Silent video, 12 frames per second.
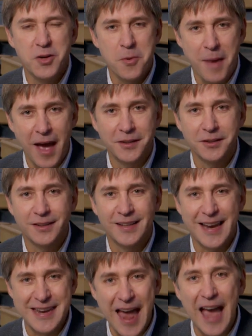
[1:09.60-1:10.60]
you imagine?
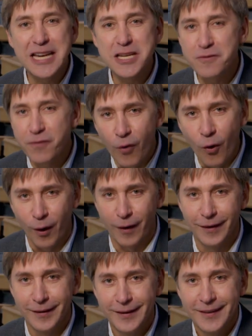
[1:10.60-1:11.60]
At 94,
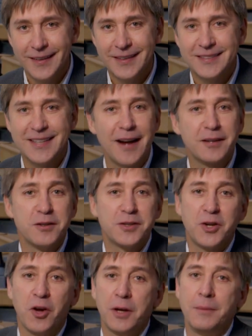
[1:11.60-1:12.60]
doctors
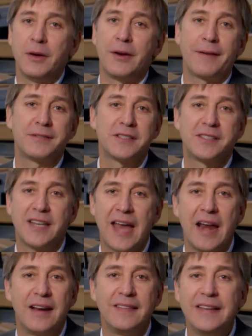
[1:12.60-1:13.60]
told him he'd have to sit
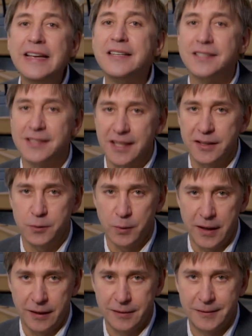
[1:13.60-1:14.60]
out at least six
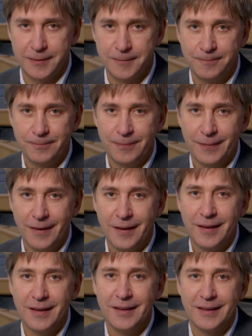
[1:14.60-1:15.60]
weeks.
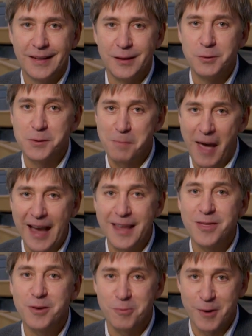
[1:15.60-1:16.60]
He was back
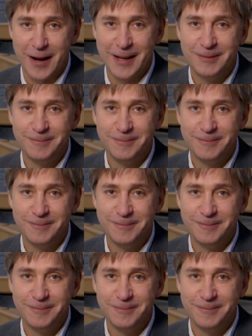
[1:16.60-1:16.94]
in three.